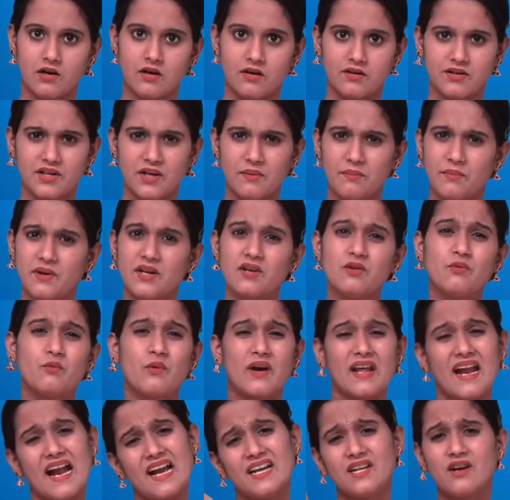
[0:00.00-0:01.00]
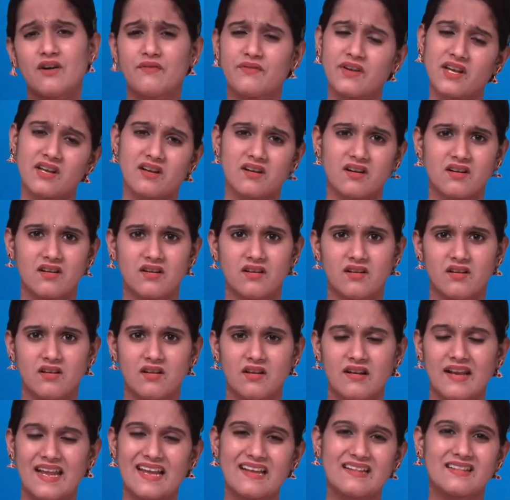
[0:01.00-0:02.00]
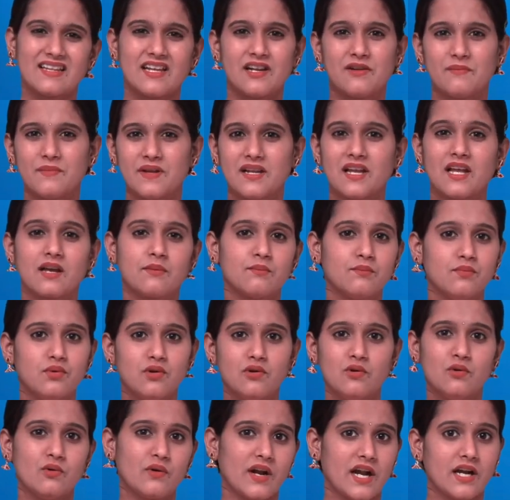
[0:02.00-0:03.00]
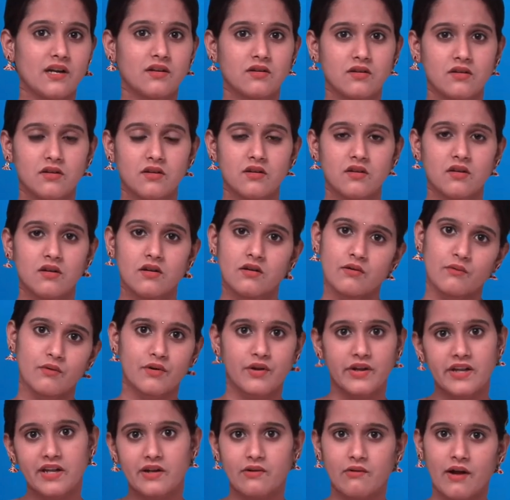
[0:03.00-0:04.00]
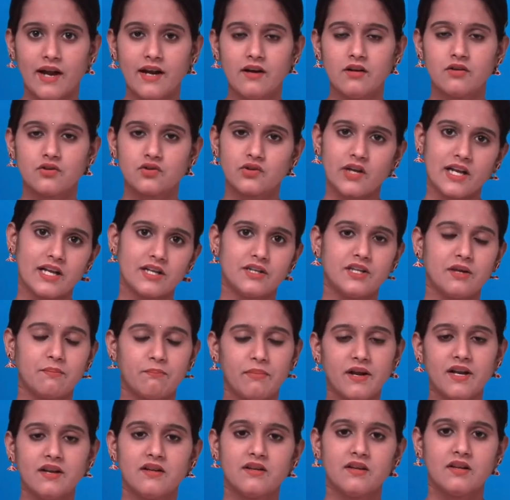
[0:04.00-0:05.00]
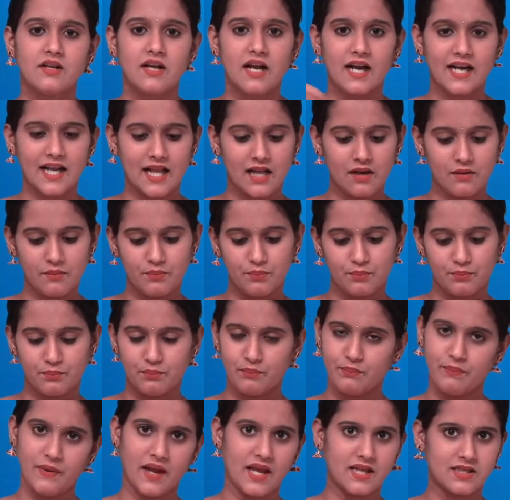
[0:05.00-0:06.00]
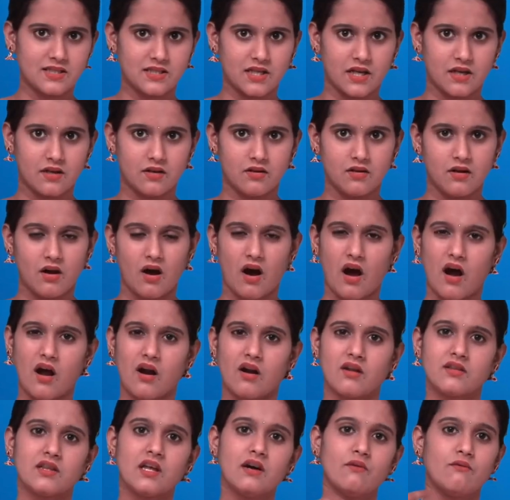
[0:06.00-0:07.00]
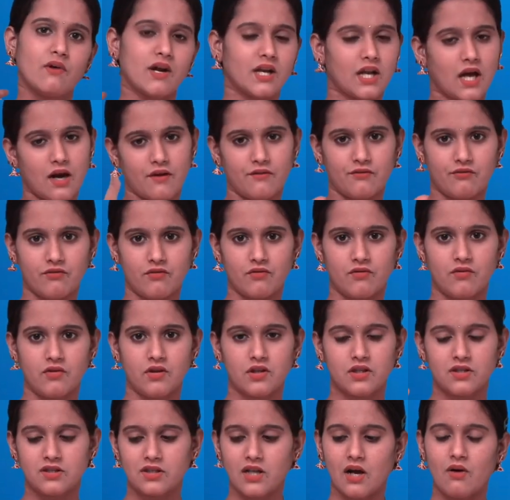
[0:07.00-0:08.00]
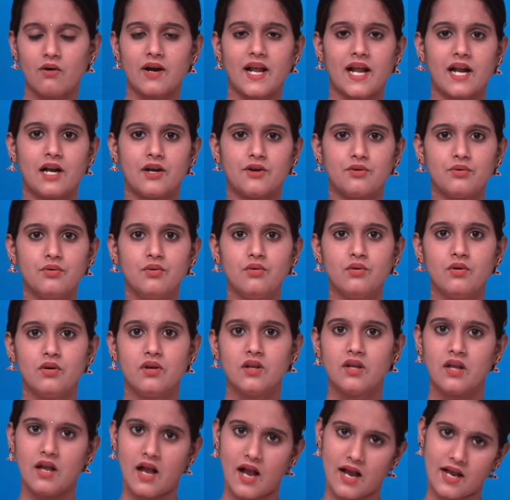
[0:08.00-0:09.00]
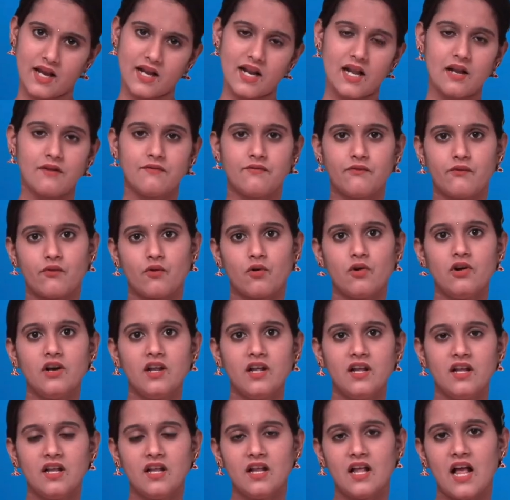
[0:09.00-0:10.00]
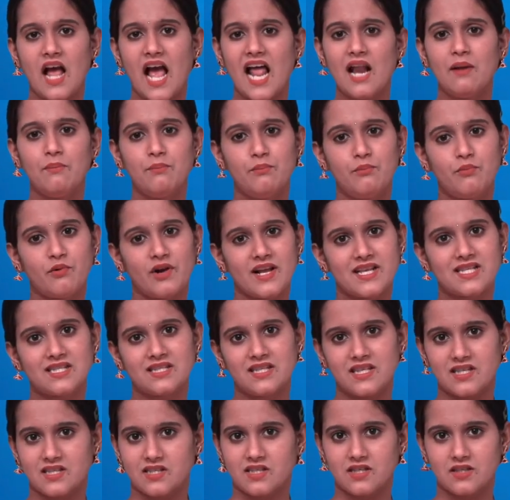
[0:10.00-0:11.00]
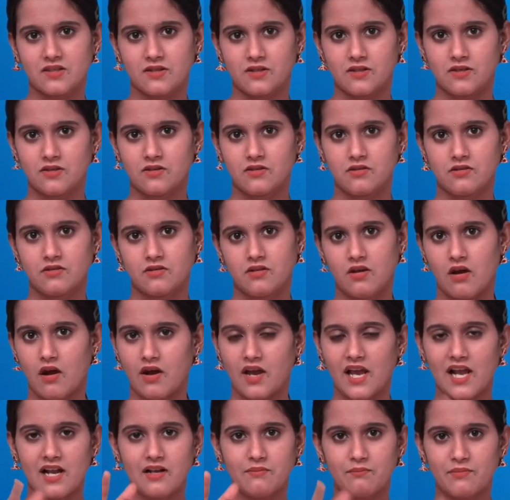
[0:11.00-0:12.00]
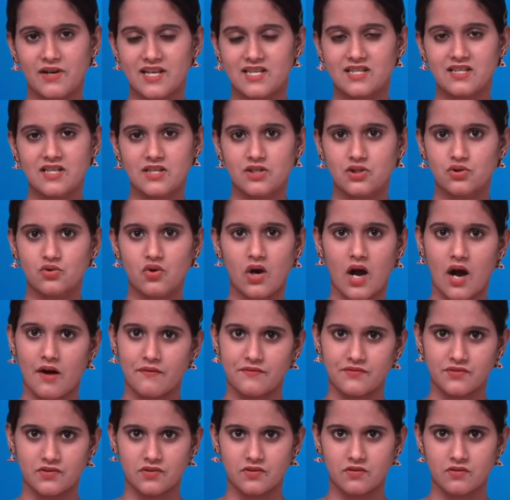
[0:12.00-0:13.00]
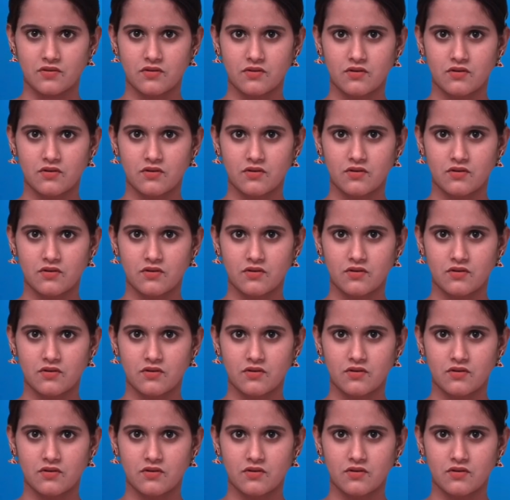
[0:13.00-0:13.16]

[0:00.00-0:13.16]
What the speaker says: dip into variety of ink, like there will be like blue, red, green, right? So I'll dip it and I'll paste it on the one half. Now what I'll do, again I'll fold, I'll press this, okay, I'll press this two halves.